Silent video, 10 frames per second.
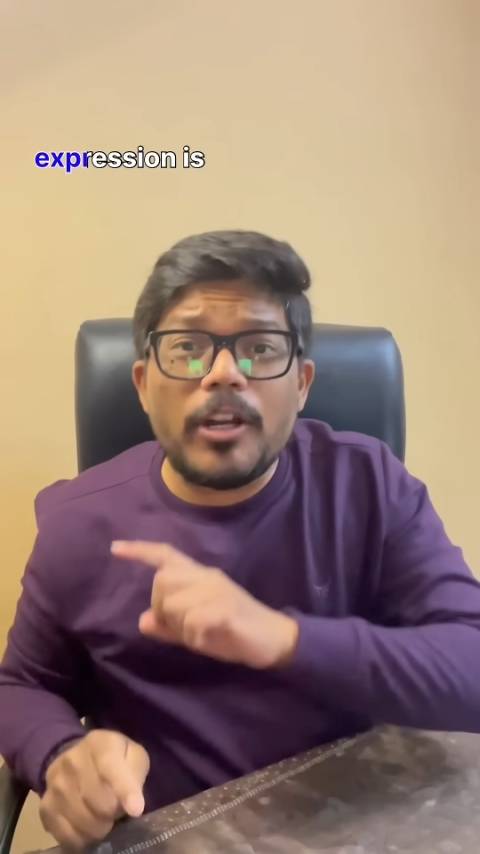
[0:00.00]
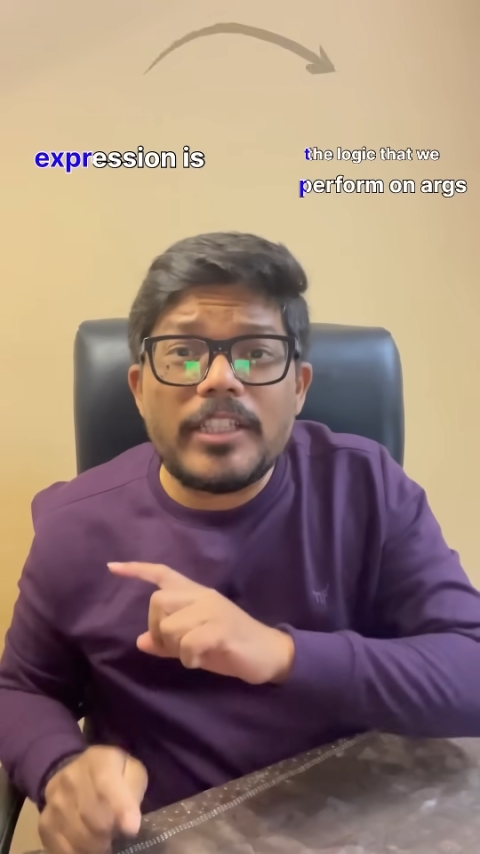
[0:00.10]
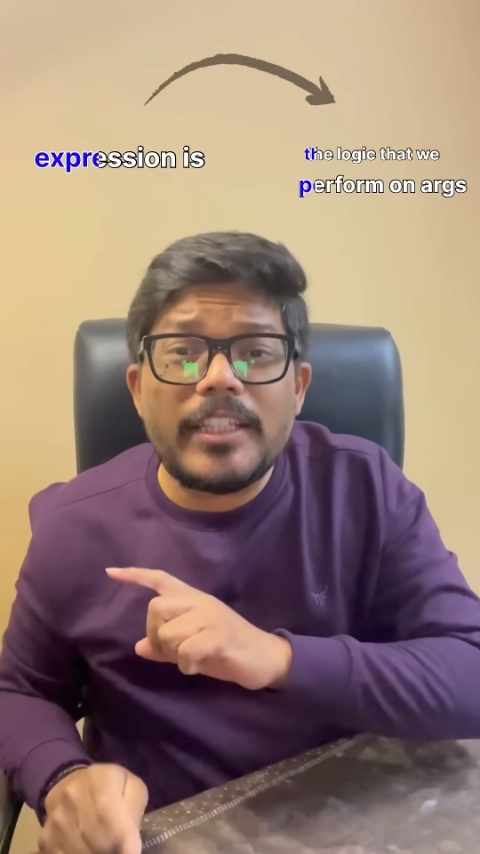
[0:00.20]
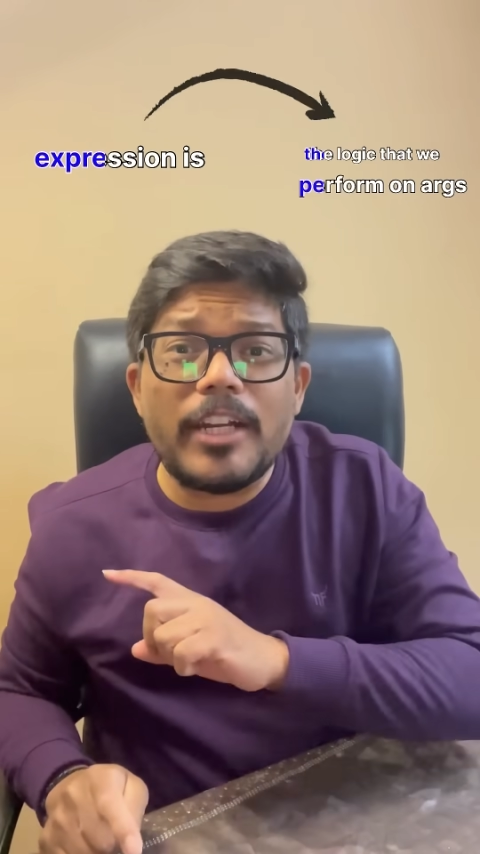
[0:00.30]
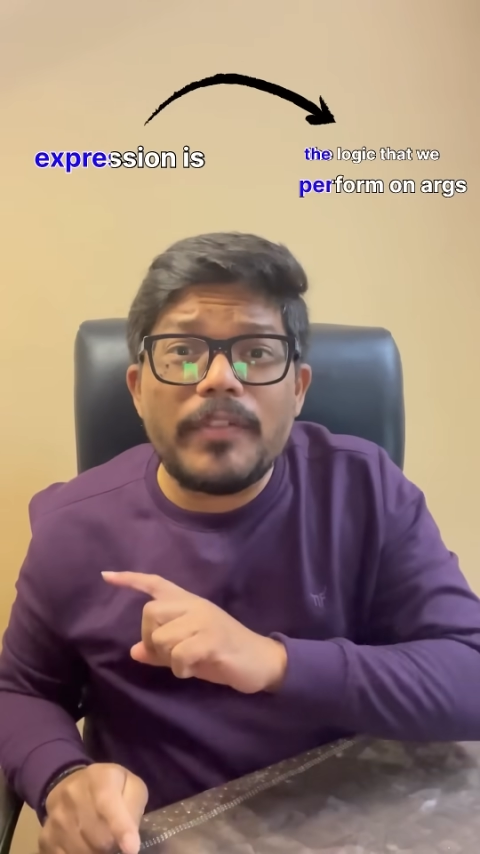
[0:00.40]

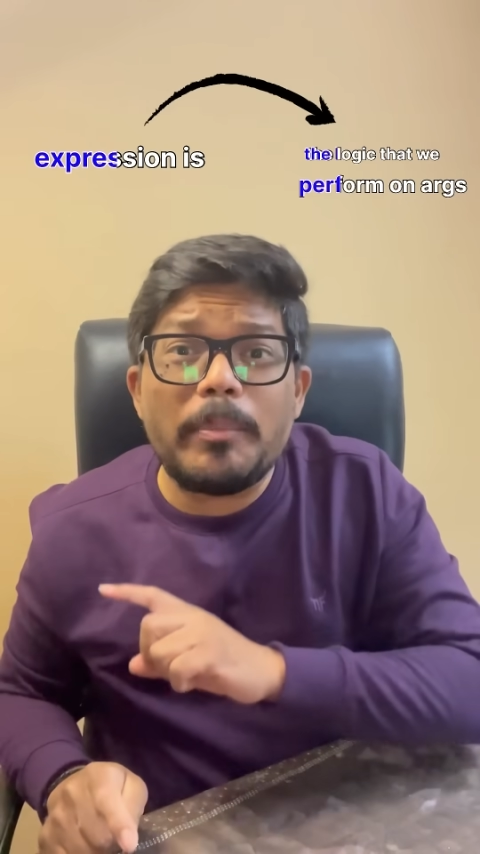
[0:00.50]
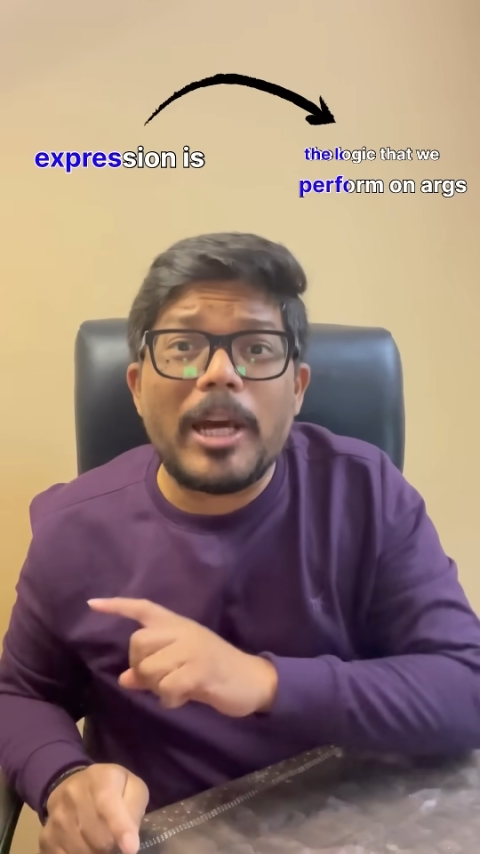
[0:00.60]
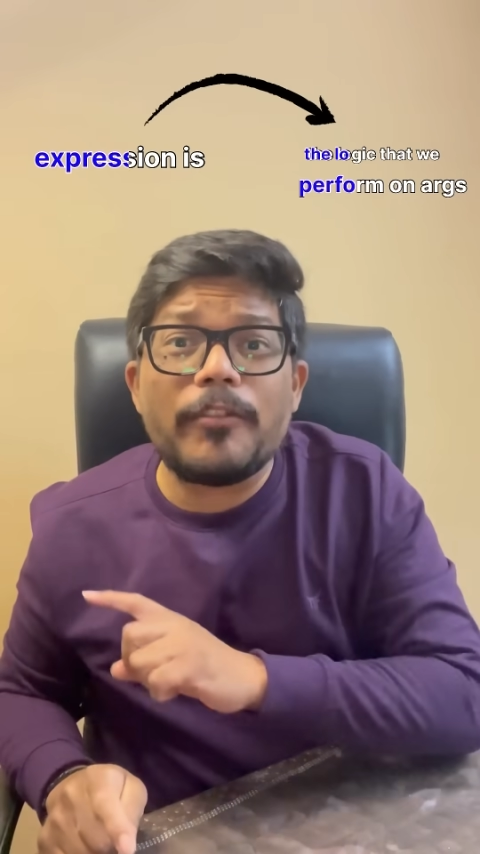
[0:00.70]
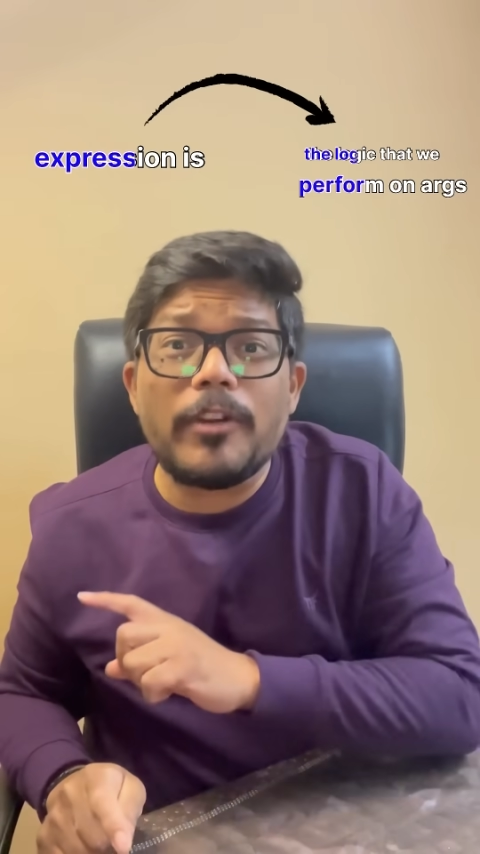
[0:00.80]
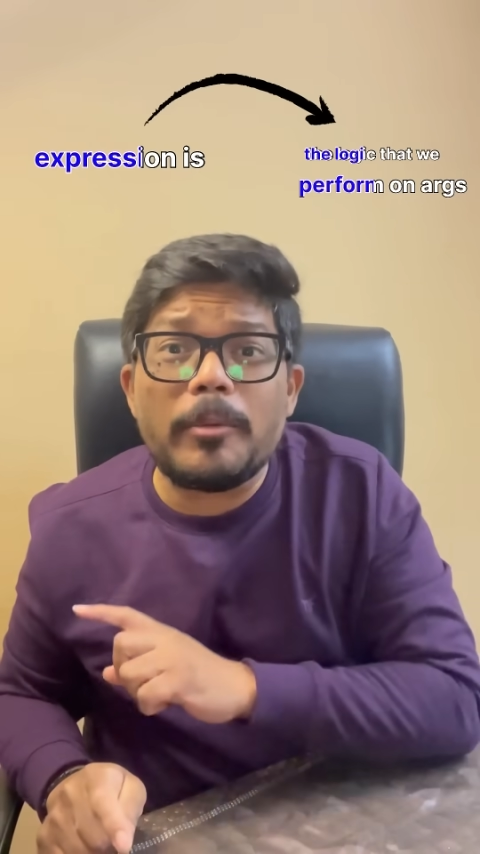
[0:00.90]
logic that we
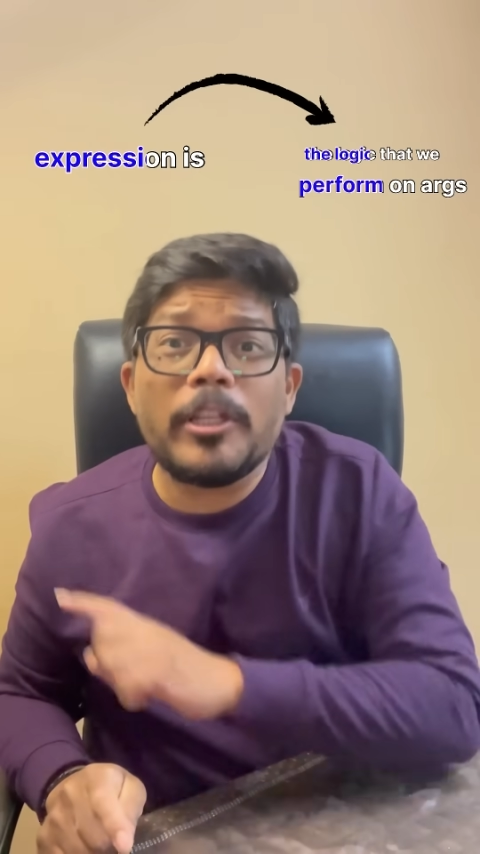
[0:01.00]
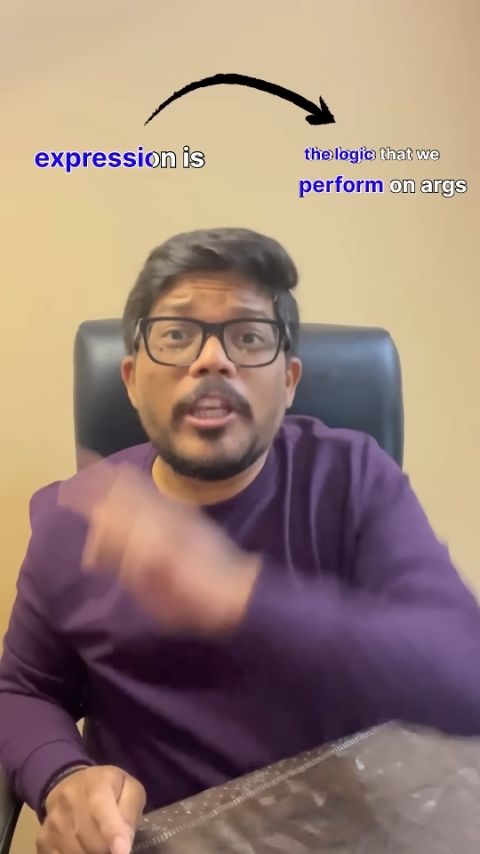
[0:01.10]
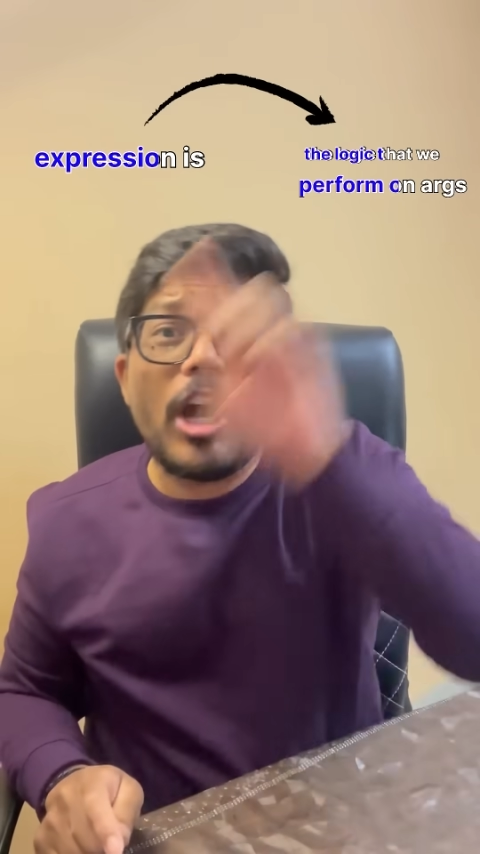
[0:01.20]
perform on the